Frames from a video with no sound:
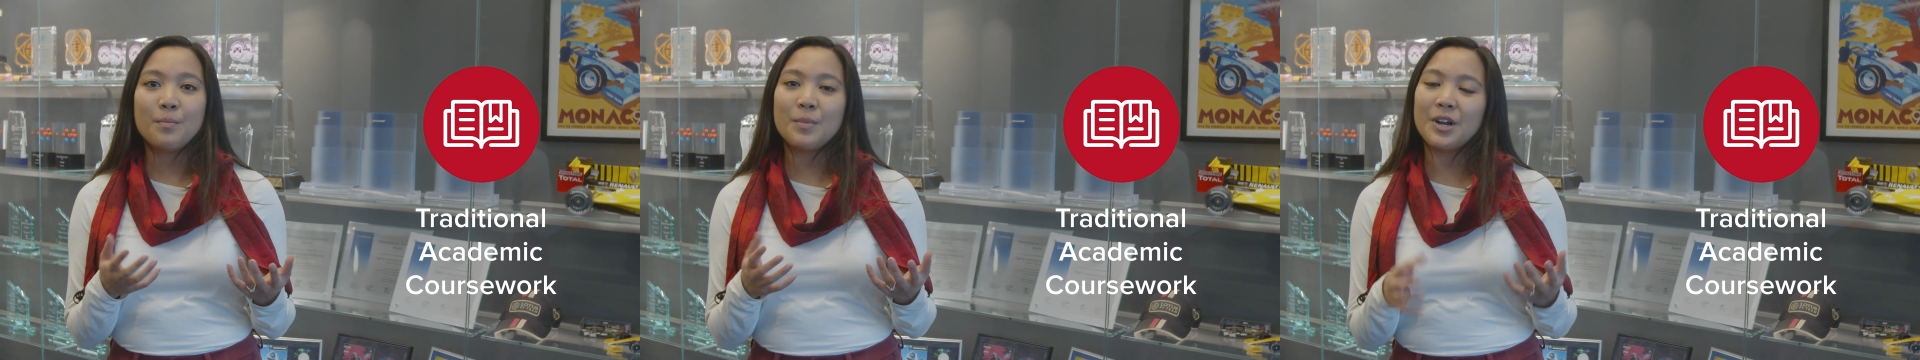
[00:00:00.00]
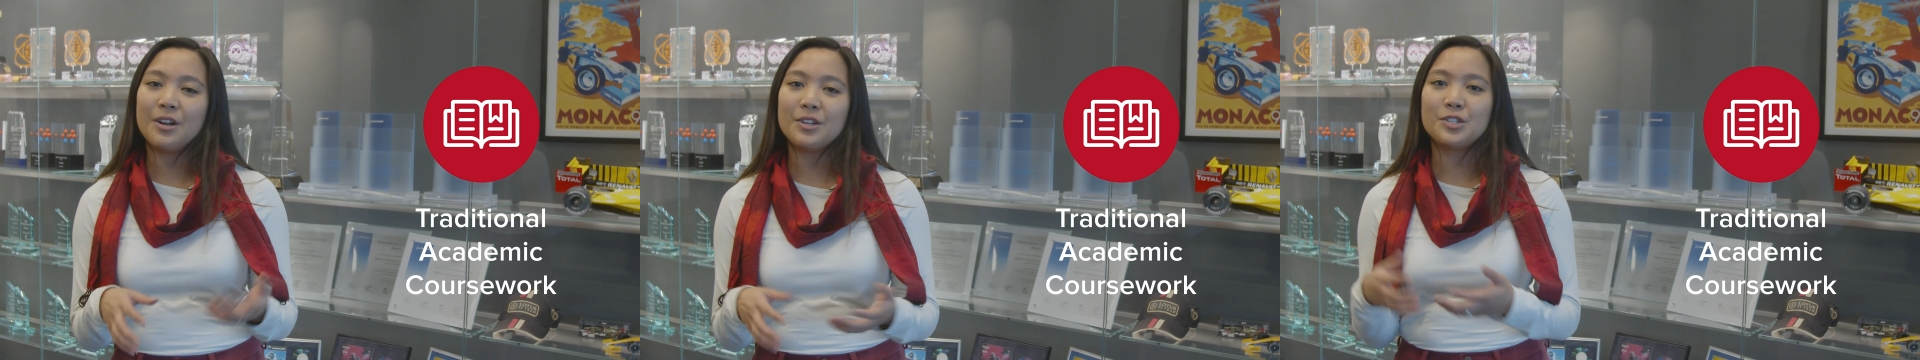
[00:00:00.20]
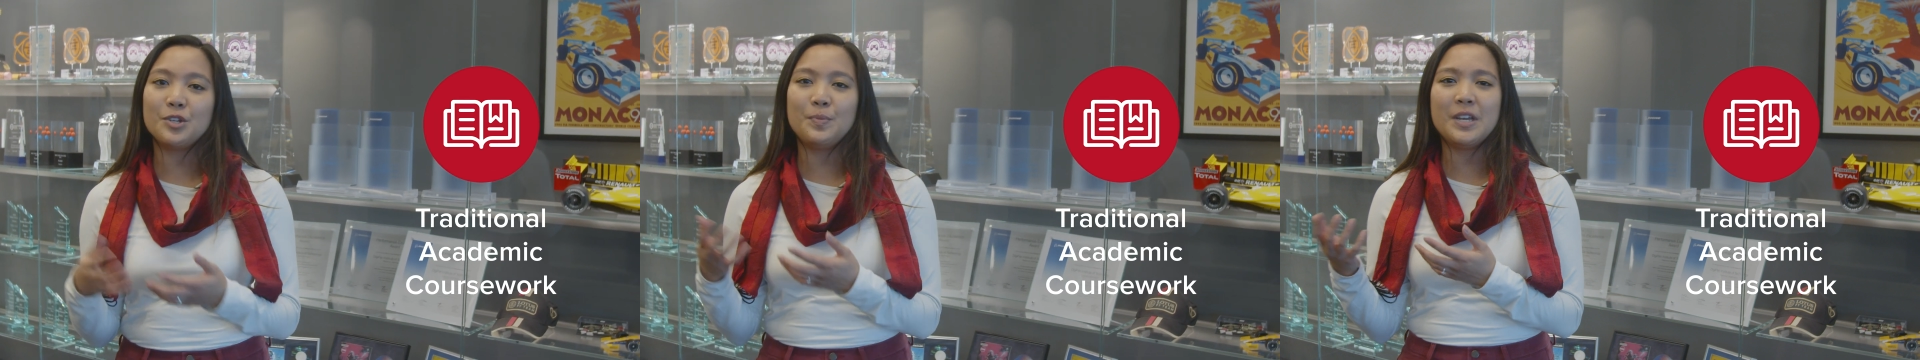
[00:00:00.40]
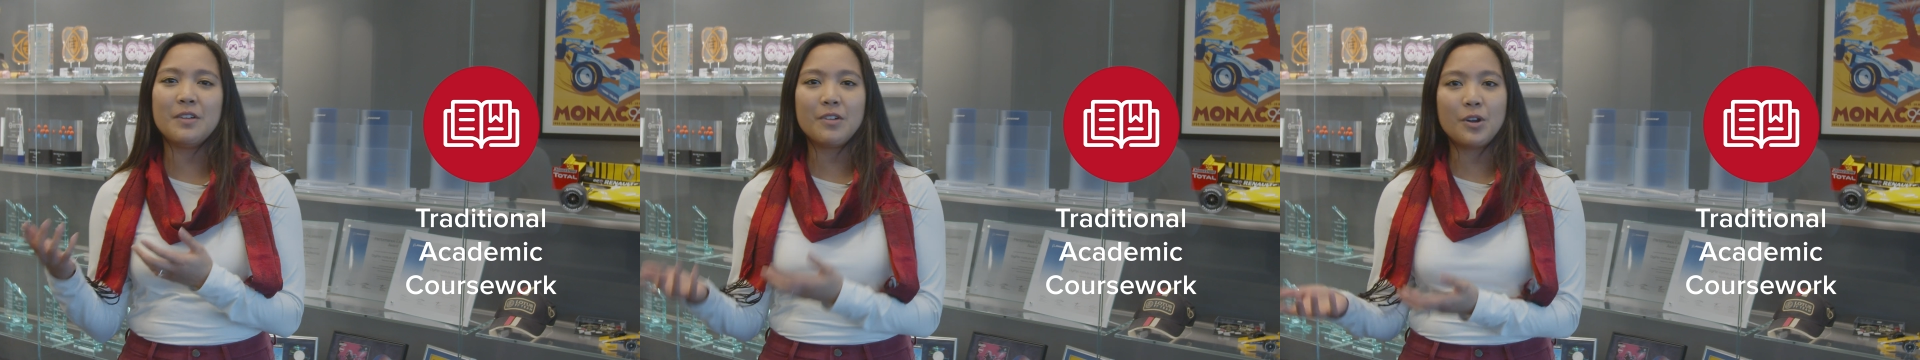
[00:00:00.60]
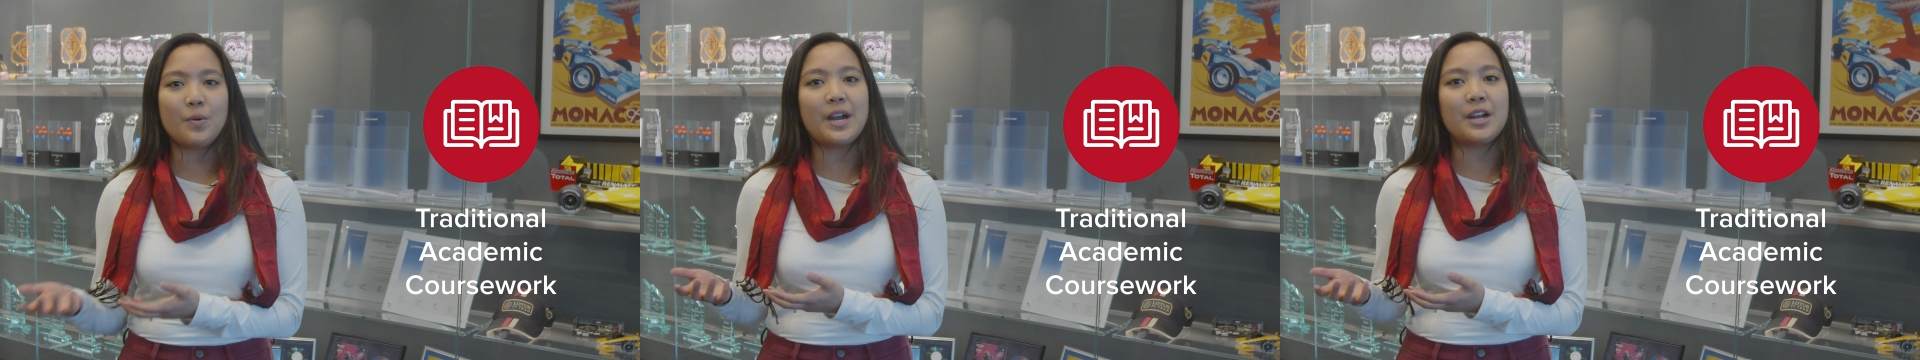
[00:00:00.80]
but are also
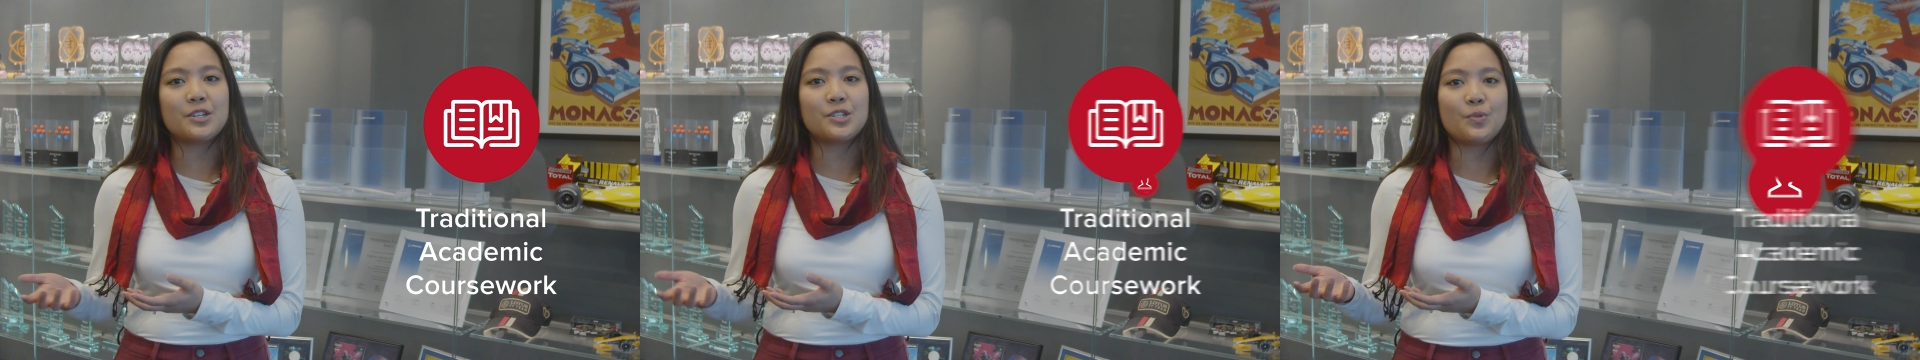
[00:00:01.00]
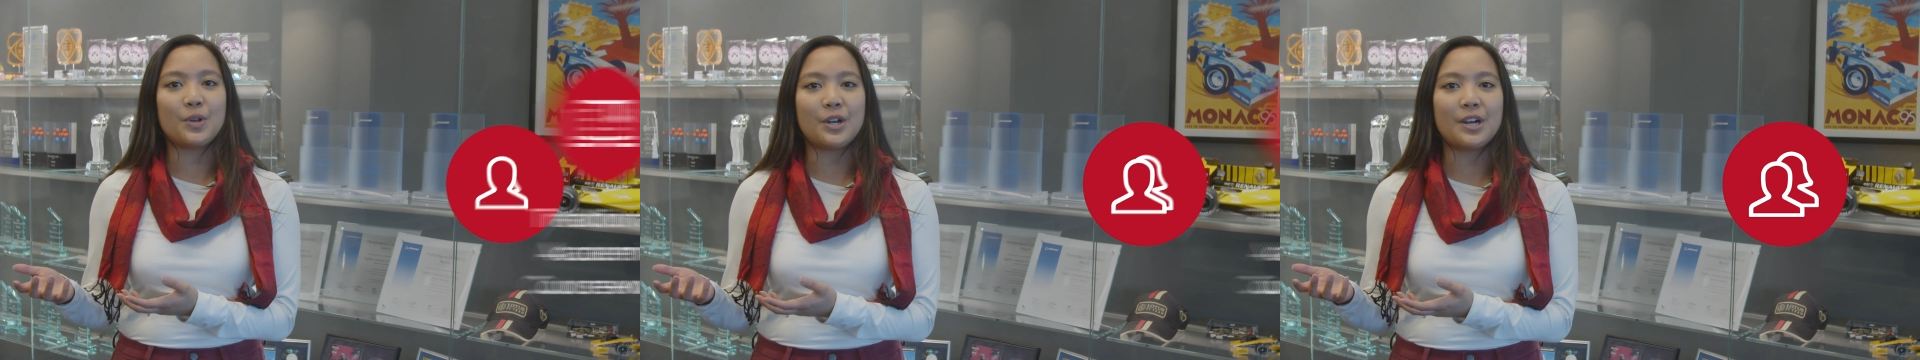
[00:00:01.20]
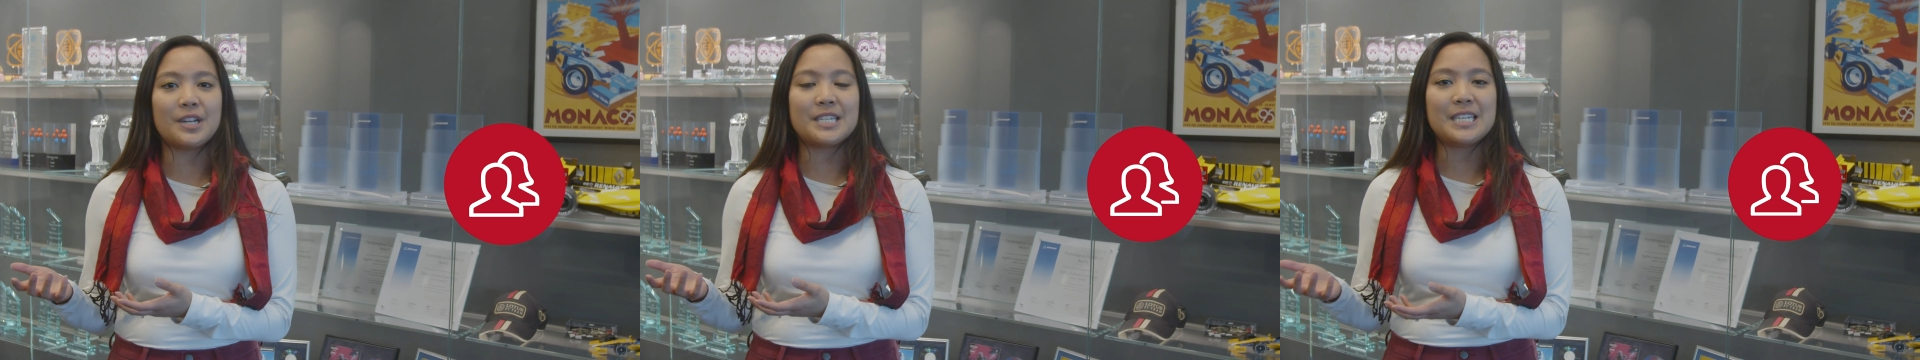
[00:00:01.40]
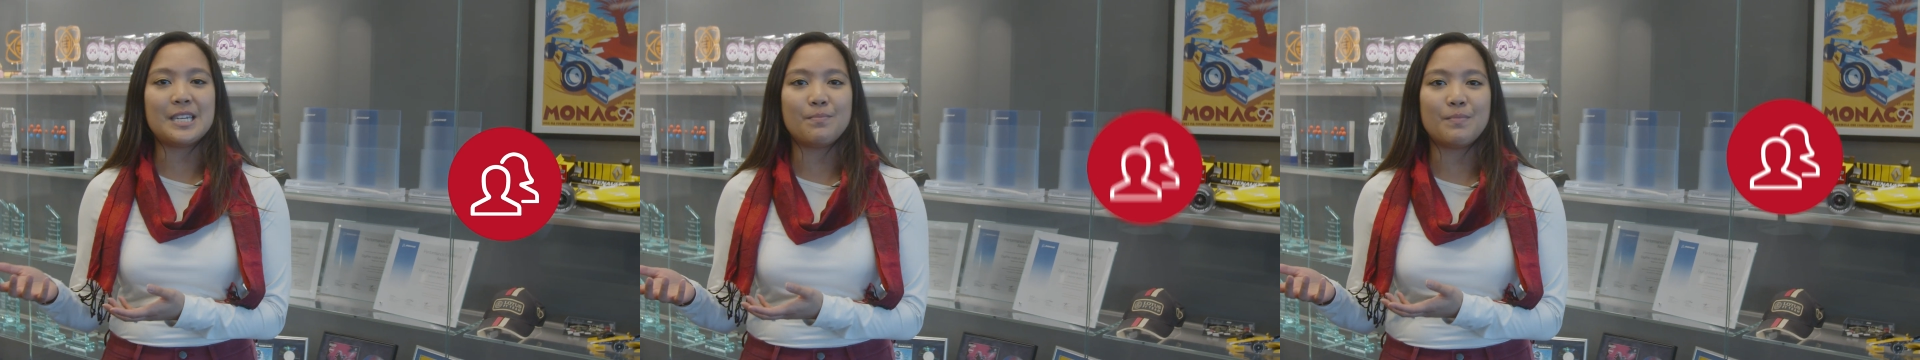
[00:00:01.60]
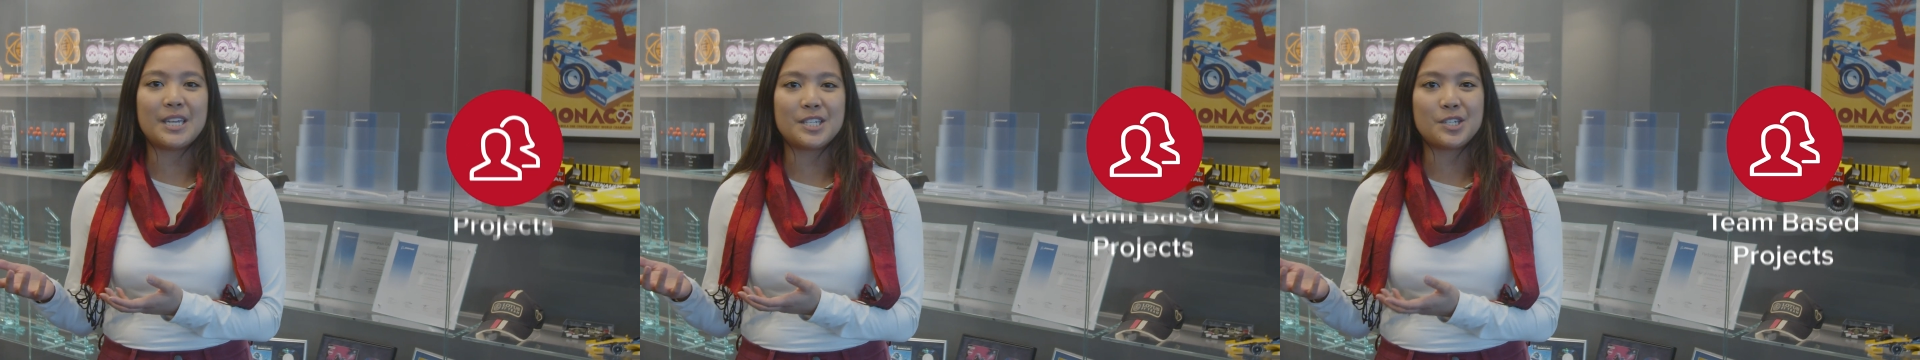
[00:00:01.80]
being required to work on
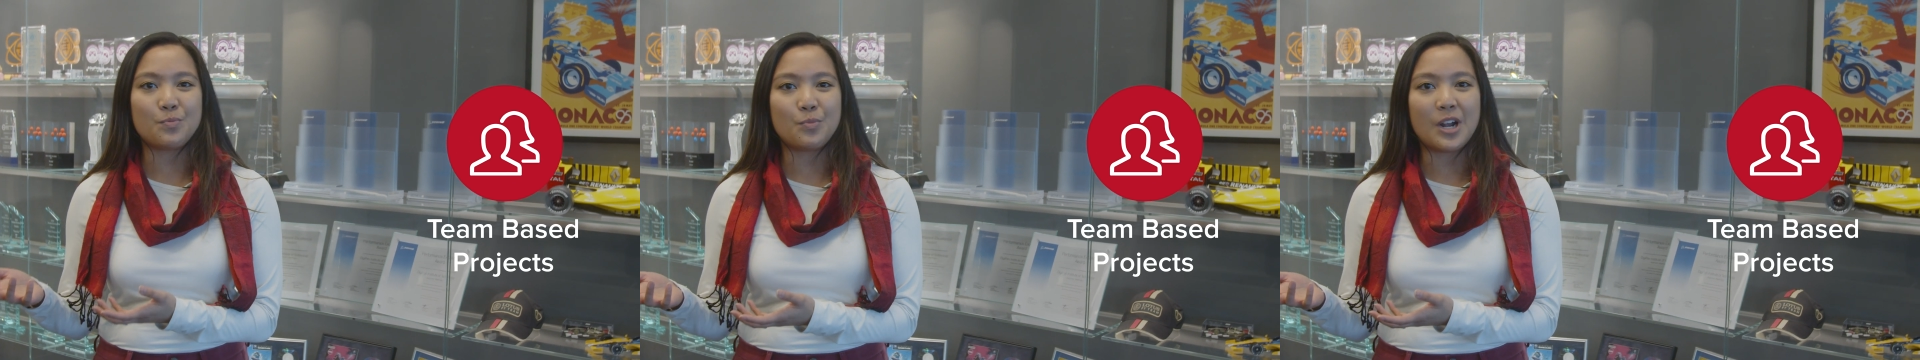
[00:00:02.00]
team-based